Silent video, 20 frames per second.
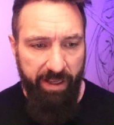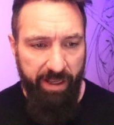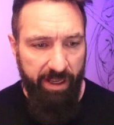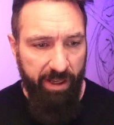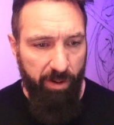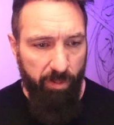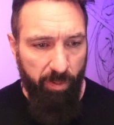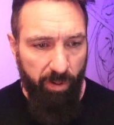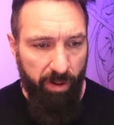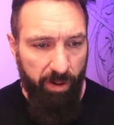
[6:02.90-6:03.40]

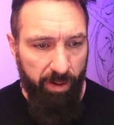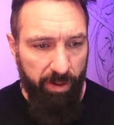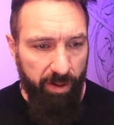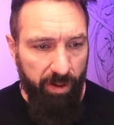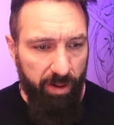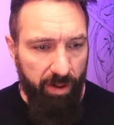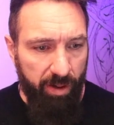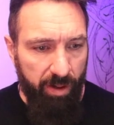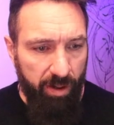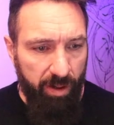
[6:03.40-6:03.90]
keyword.
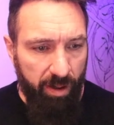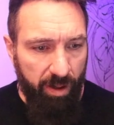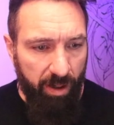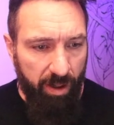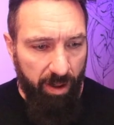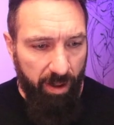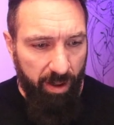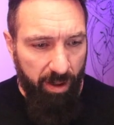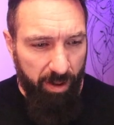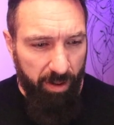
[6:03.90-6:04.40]

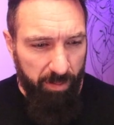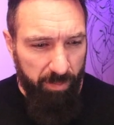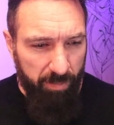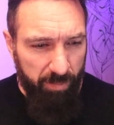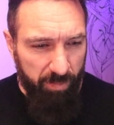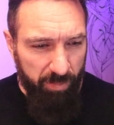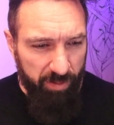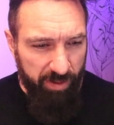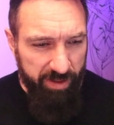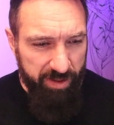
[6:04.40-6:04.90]

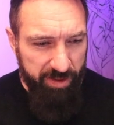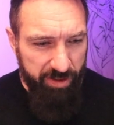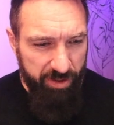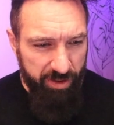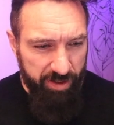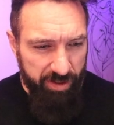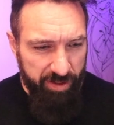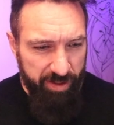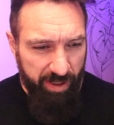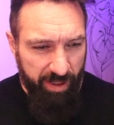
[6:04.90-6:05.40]
Let's
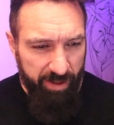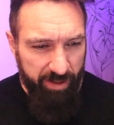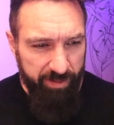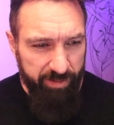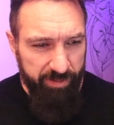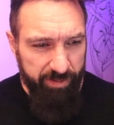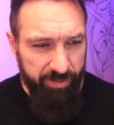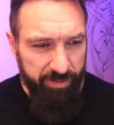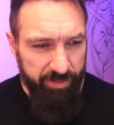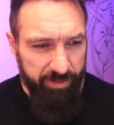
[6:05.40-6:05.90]
just say
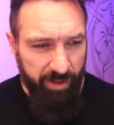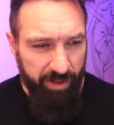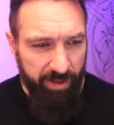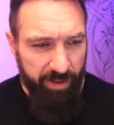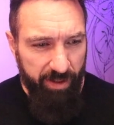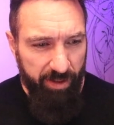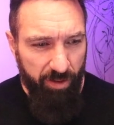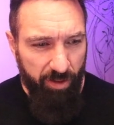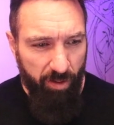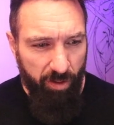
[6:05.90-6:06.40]

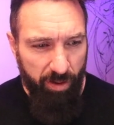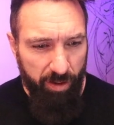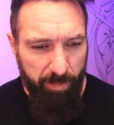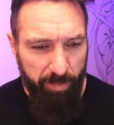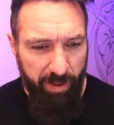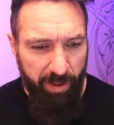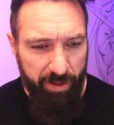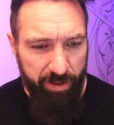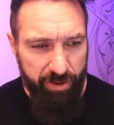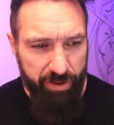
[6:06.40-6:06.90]
LinkedIn
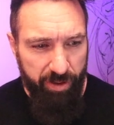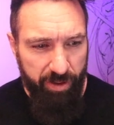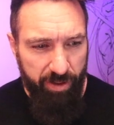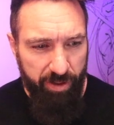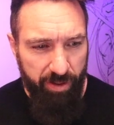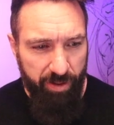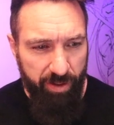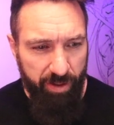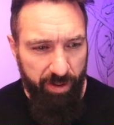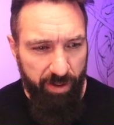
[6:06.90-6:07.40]
automation,
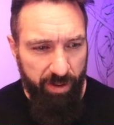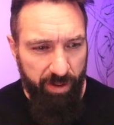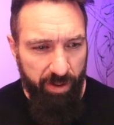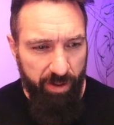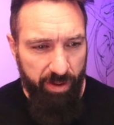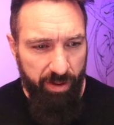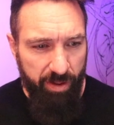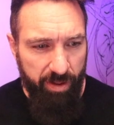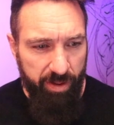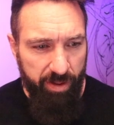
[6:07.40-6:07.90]

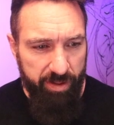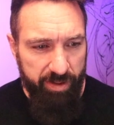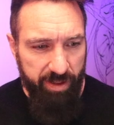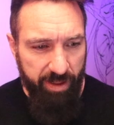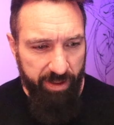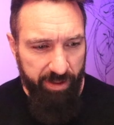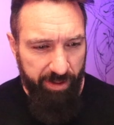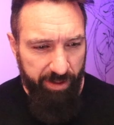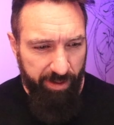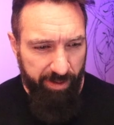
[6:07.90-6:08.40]

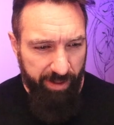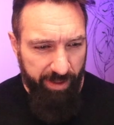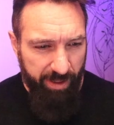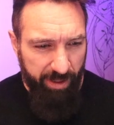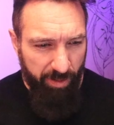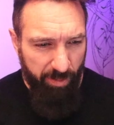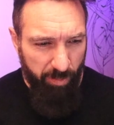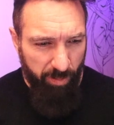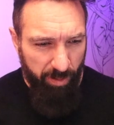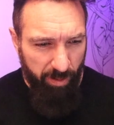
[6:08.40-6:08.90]
secondary
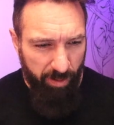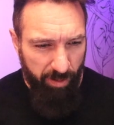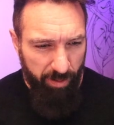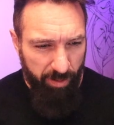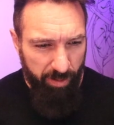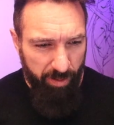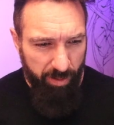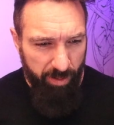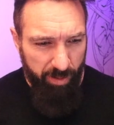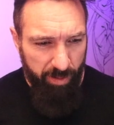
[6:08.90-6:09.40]
keyword,
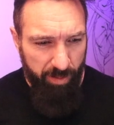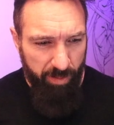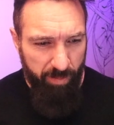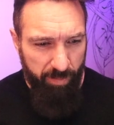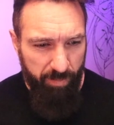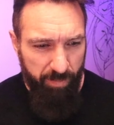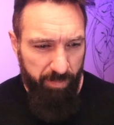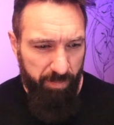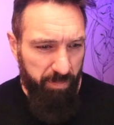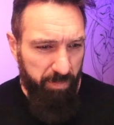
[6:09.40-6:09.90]

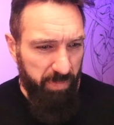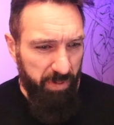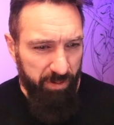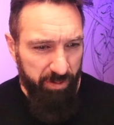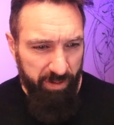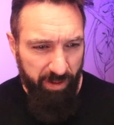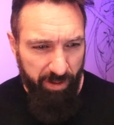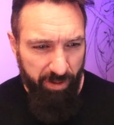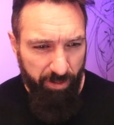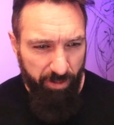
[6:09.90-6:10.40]

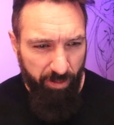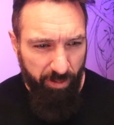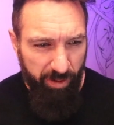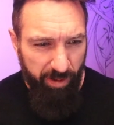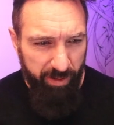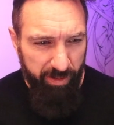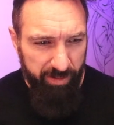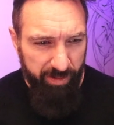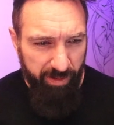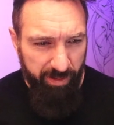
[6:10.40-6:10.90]
building authority in
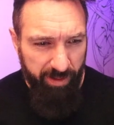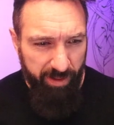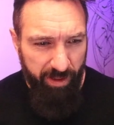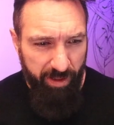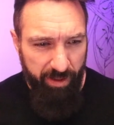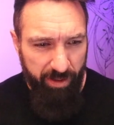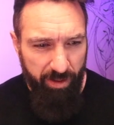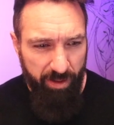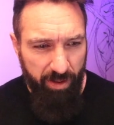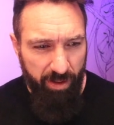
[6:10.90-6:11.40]

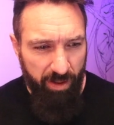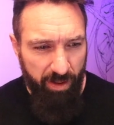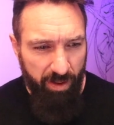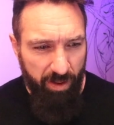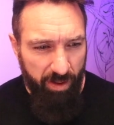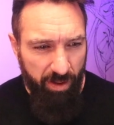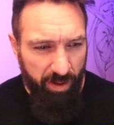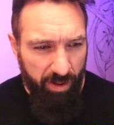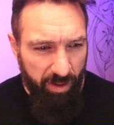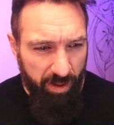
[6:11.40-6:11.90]
LinkedIn,
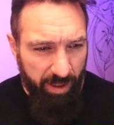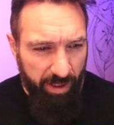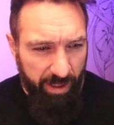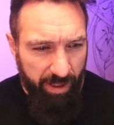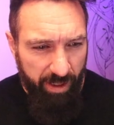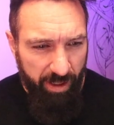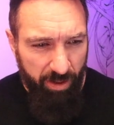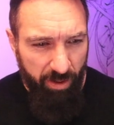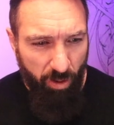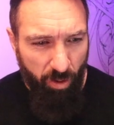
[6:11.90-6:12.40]

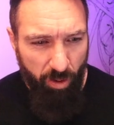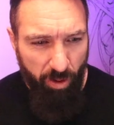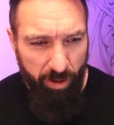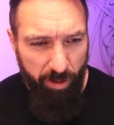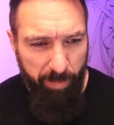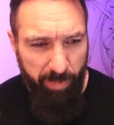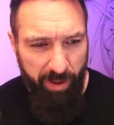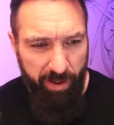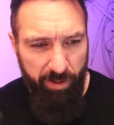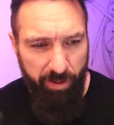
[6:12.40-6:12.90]
and
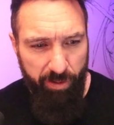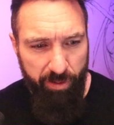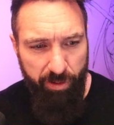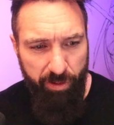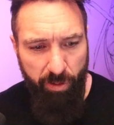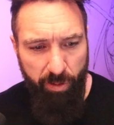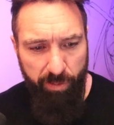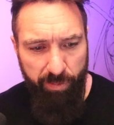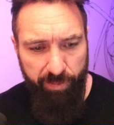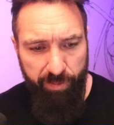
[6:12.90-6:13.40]
automate your
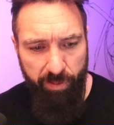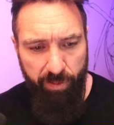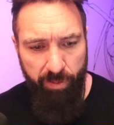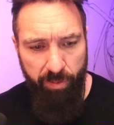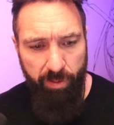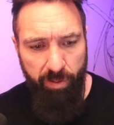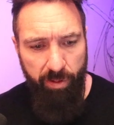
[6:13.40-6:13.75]
tofu.